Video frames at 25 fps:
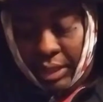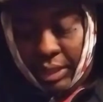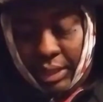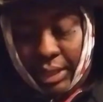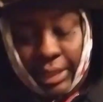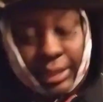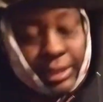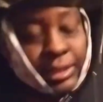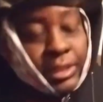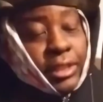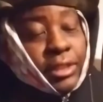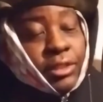
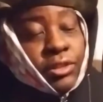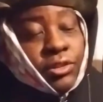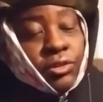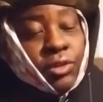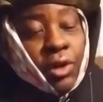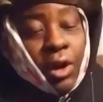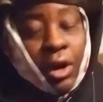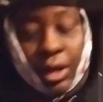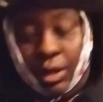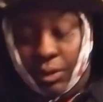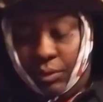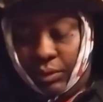Let's get
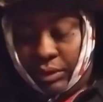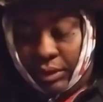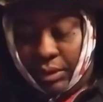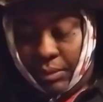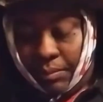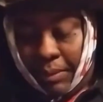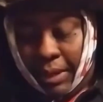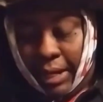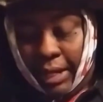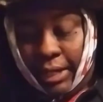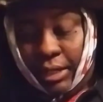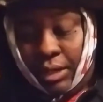started with the
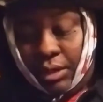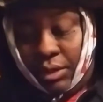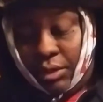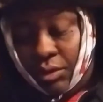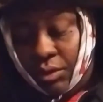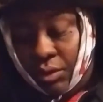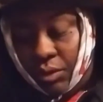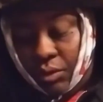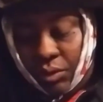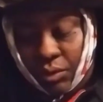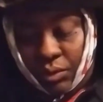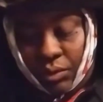main
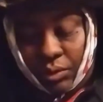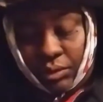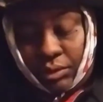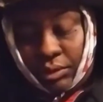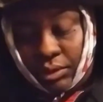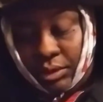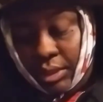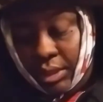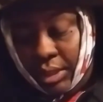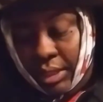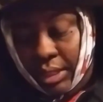accords.